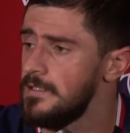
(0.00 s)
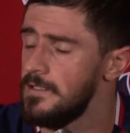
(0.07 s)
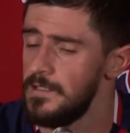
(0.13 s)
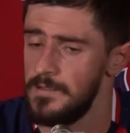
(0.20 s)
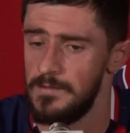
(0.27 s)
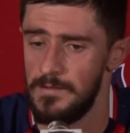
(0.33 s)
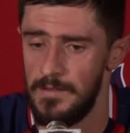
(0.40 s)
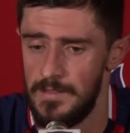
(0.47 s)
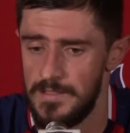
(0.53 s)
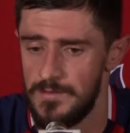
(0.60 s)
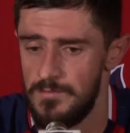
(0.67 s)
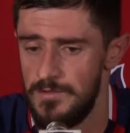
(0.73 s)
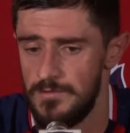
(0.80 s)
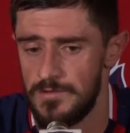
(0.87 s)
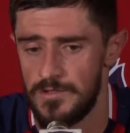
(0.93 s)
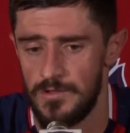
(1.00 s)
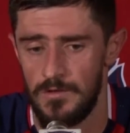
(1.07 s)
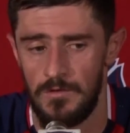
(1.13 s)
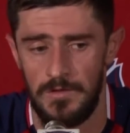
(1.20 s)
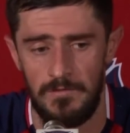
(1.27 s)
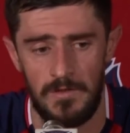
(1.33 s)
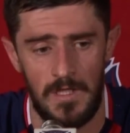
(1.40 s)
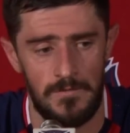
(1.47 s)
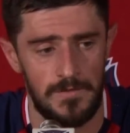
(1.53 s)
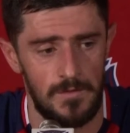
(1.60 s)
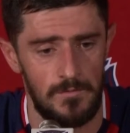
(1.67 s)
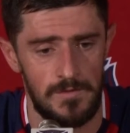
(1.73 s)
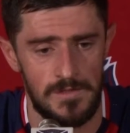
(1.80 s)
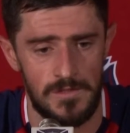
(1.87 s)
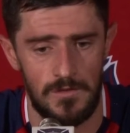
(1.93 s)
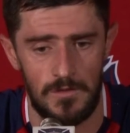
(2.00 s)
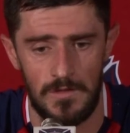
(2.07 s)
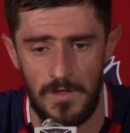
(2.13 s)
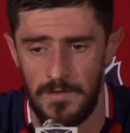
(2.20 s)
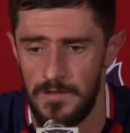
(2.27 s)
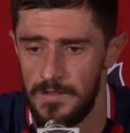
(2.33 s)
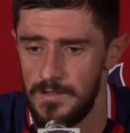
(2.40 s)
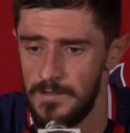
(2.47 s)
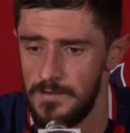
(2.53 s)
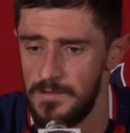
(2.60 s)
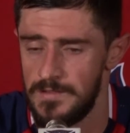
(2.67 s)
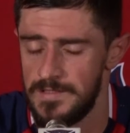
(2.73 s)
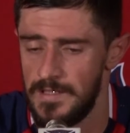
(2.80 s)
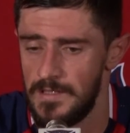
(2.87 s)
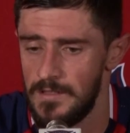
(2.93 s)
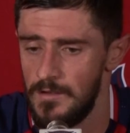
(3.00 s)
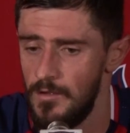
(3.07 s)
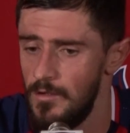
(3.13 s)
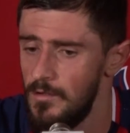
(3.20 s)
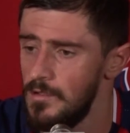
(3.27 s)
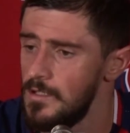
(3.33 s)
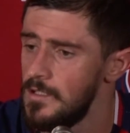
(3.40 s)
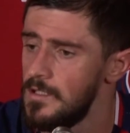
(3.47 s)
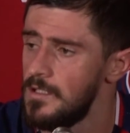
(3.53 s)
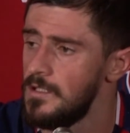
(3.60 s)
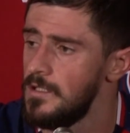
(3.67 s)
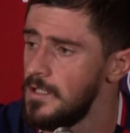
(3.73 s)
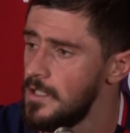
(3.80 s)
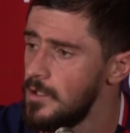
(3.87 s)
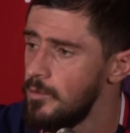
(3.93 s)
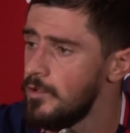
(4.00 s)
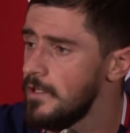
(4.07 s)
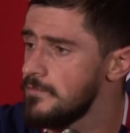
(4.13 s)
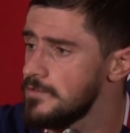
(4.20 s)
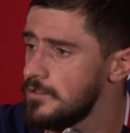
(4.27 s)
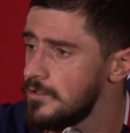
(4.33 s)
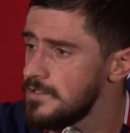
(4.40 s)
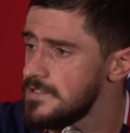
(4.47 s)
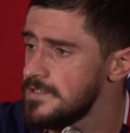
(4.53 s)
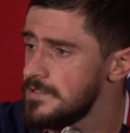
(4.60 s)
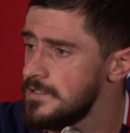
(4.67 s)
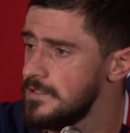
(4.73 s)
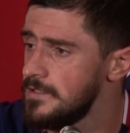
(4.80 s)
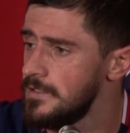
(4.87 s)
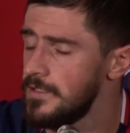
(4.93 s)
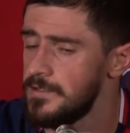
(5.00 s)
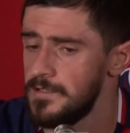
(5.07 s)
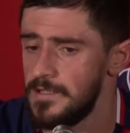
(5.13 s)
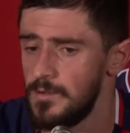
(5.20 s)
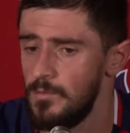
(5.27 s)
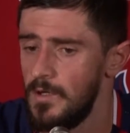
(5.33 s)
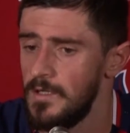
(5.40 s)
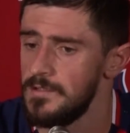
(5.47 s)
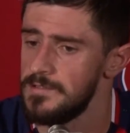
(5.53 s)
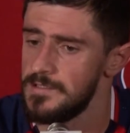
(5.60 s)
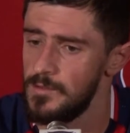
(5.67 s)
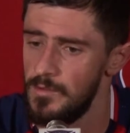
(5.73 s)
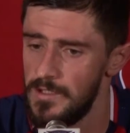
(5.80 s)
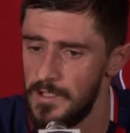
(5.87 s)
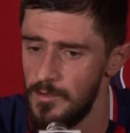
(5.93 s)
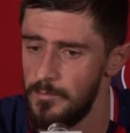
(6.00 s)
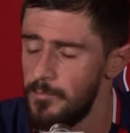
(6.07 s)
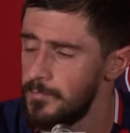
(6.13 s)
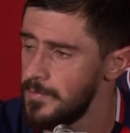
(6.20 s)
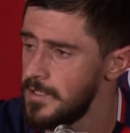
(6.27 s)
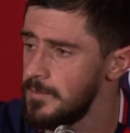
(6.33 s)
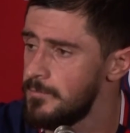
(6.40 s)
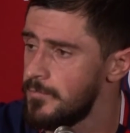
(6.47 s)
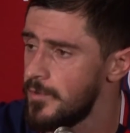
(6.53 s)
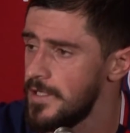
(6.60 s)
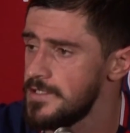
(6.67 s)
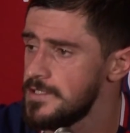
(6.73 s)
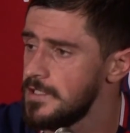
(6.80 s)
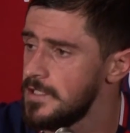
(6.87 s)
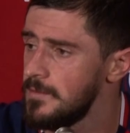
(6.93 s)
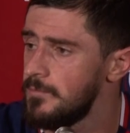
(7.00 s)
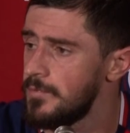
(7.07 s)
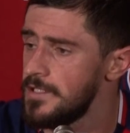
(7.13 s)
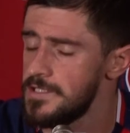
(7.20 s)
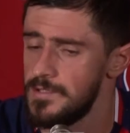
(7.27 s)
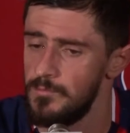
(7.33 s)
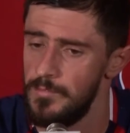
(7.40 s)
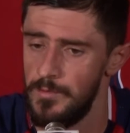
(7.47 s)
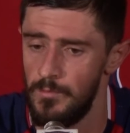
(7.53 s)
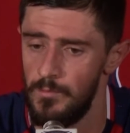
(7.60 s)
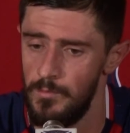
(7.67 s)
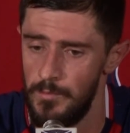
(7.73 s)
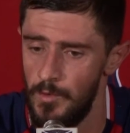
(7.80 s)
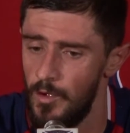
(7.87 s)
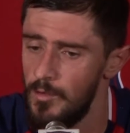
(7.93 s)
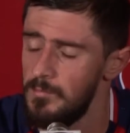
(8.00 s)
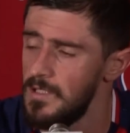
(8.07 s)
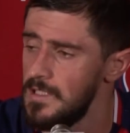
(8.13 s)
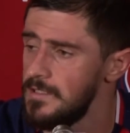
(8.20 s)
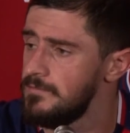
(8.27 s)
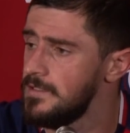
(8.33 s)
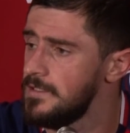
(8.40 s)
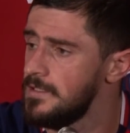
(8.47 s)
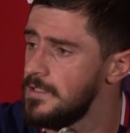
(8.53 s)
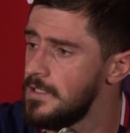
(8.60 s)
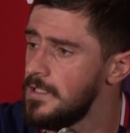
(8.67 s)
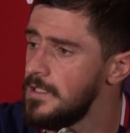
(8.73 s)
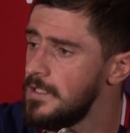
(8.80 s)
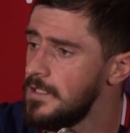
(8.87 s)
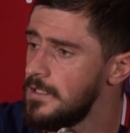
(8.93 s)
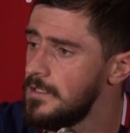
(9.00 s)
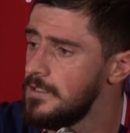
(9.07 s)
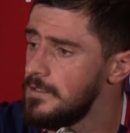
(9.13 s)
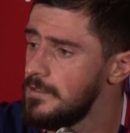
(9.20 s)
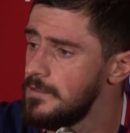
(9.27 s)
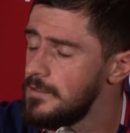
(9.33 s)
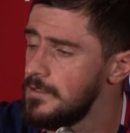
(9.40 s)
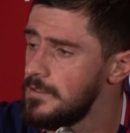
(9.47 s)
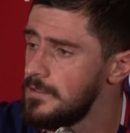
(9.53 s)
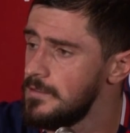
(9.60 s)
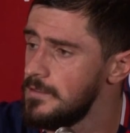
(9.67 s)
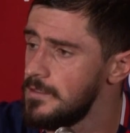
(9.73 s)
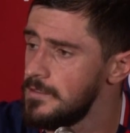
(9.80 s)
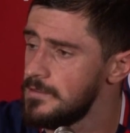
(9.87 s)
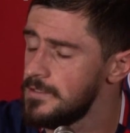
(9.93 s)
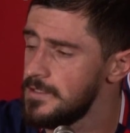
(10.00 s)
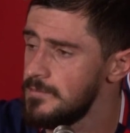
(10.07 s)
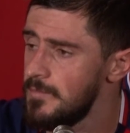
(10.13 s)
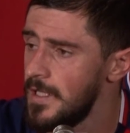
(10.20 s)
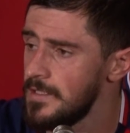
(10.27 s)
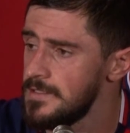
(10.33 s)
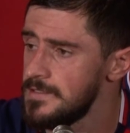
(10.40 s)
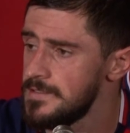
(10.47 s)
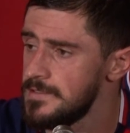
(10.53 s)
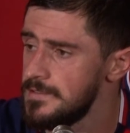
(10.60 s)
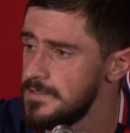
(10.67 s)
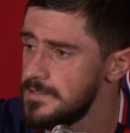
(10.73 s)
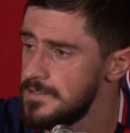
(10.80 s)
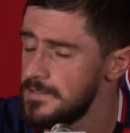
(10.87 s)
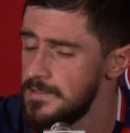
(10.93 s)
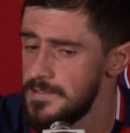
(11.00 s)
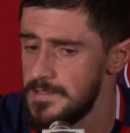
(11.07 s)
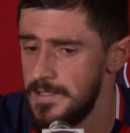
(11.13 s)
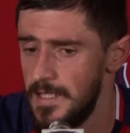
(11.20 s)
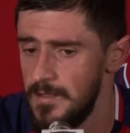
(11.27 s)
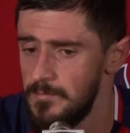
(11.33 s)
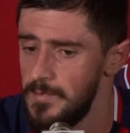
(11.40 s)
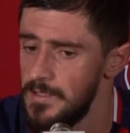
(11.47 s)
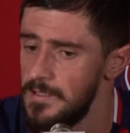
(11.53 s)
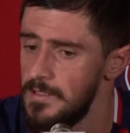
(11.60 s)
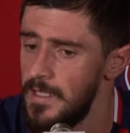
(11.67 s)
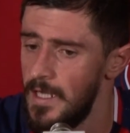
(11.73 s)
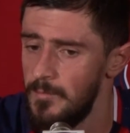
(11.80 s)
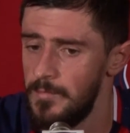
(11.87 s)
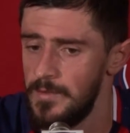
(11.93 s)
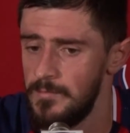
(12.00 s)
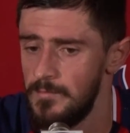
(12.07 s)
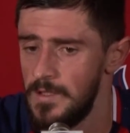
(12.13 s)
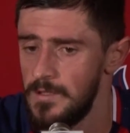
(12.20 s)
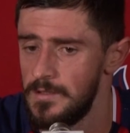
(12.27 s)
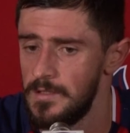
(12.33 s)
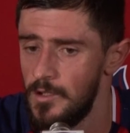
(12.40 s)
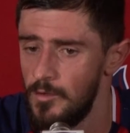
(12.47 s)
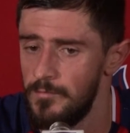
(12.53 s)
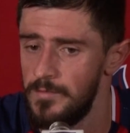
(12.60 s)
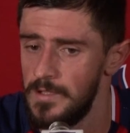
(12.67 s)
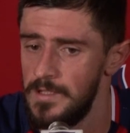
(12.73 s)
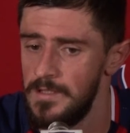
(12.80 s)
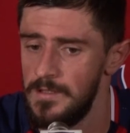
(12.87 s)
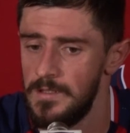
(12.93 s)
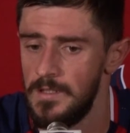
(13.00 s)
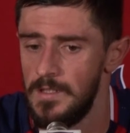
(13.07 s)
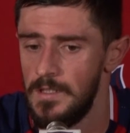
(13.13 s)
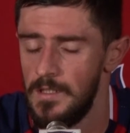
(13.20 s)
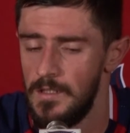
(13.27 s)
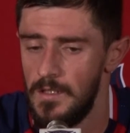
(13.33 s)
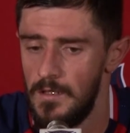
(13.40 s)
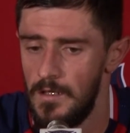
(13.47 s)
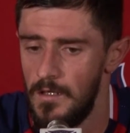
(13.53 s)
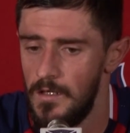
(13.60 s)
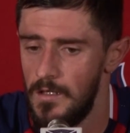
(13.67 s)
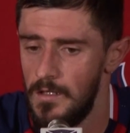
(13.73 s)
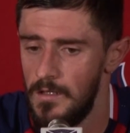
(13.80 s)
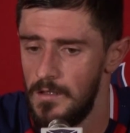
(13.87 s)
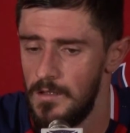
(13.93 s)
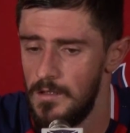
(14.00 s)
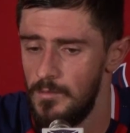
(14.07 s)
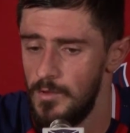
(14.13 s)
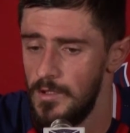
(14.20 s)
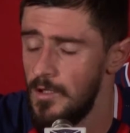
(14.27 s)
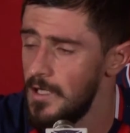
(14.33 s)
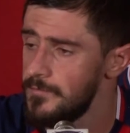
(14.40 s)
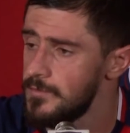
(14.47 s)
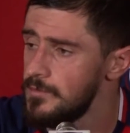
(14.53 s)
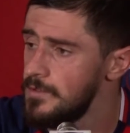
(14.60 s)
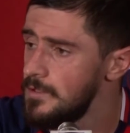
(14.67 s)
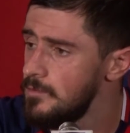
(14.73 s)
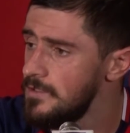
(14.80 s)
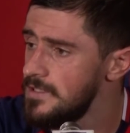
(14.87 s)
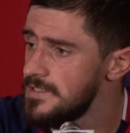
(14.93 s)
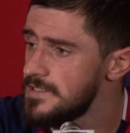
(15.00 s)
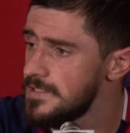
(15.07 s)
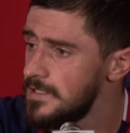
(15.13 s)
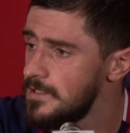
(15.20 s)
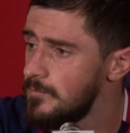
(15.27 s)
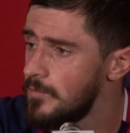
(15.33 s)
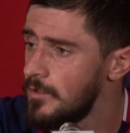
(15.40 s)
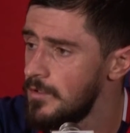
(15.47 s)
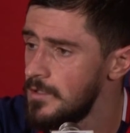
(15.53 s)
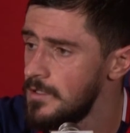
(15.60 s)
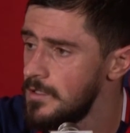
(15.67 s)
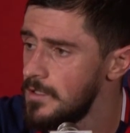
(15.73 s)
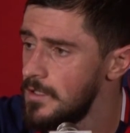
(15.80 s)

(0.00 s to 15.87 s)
And as we just saw, even after we scored the second goal, we could have scored the third one. So we keep pressing, keep pressing. We all believe in turning back this game. It didn't happen, but hopefully we don't have to deal with this anymore.